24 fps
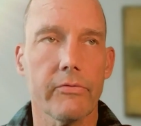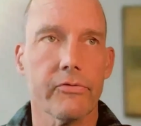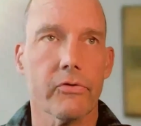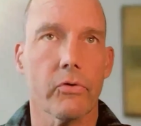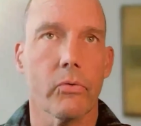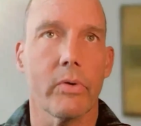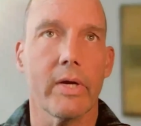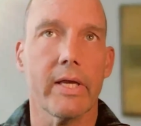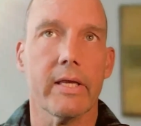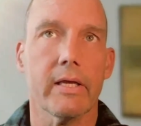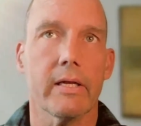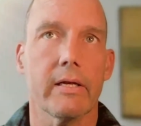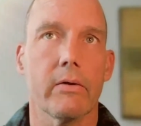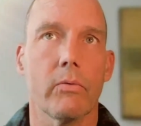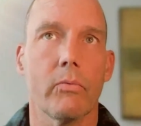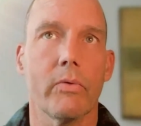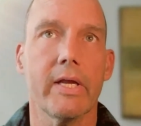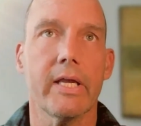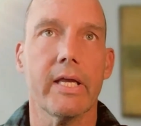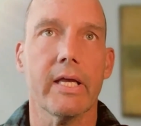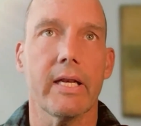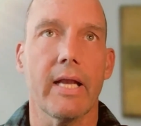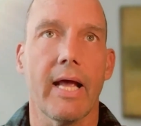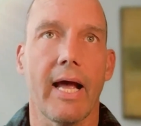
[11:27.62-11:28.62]
also we
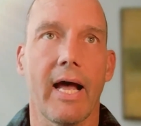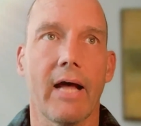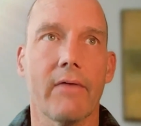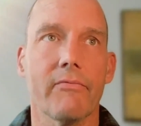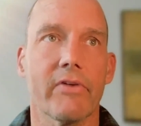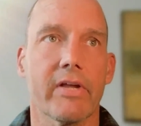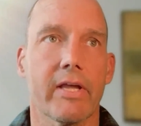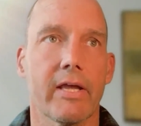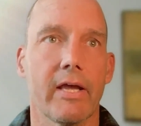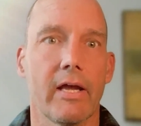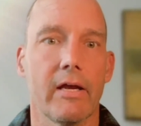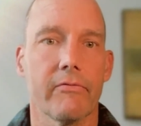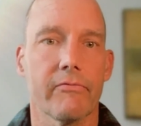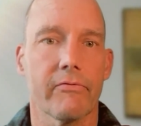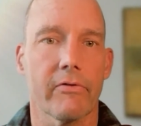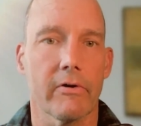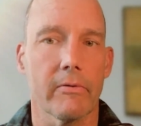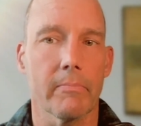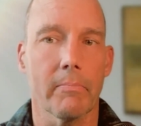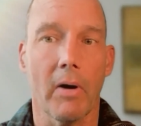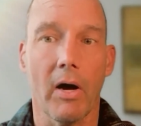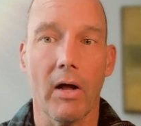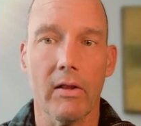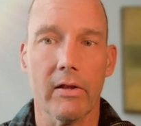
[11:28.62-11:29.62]
can advocate
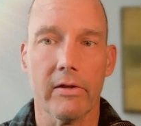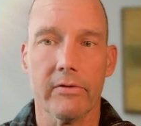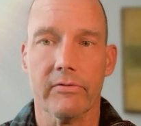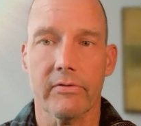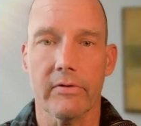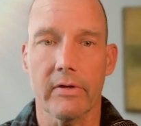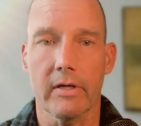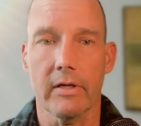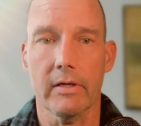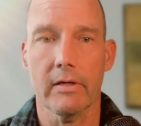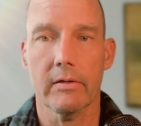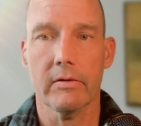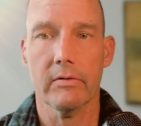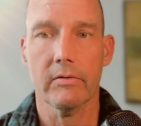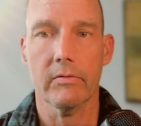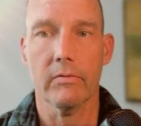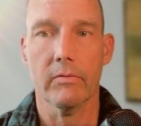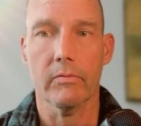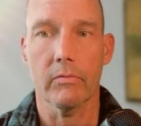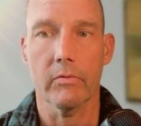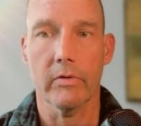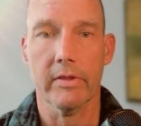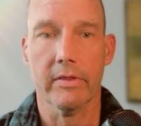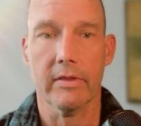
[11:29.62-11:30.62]
for policy
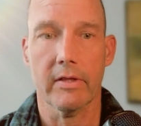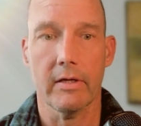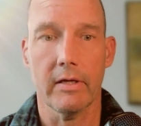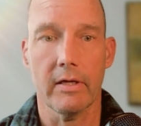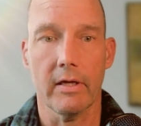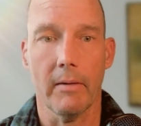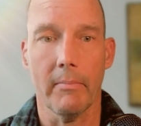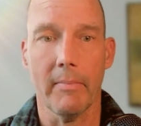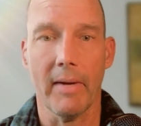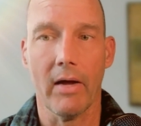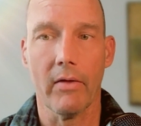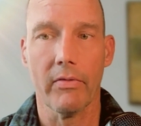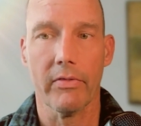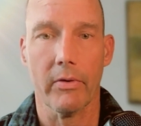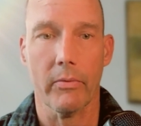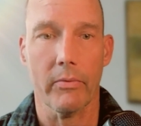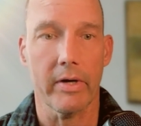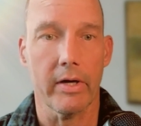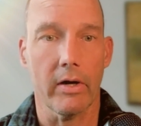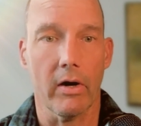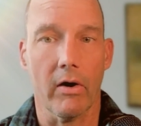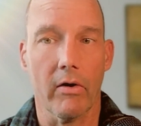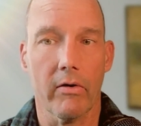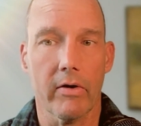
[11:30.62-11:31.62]
with the amount
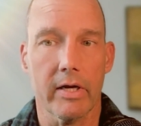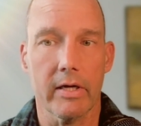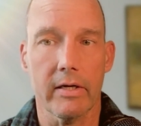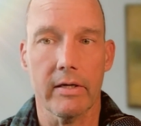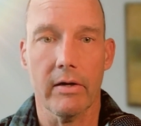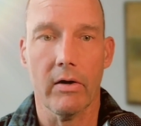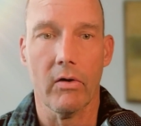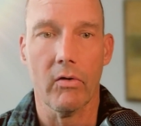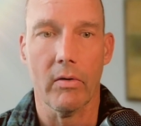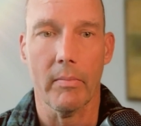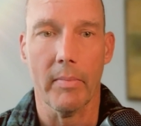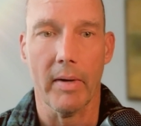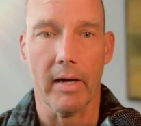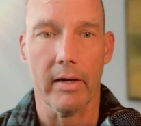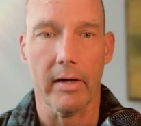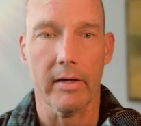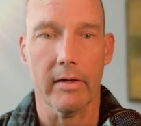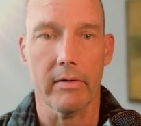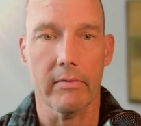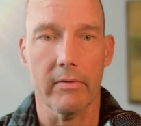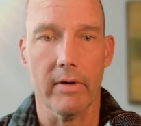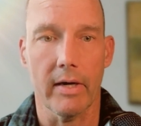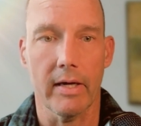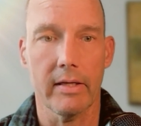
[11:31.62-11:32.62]
that we already know
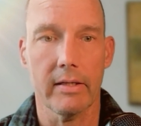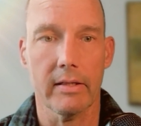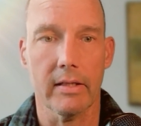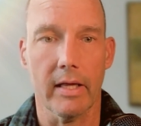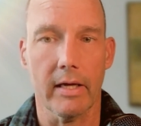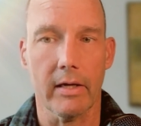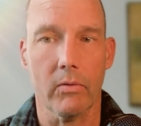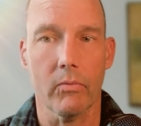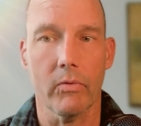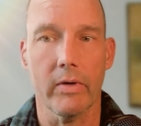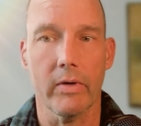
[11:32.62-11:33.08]
about it, right? Like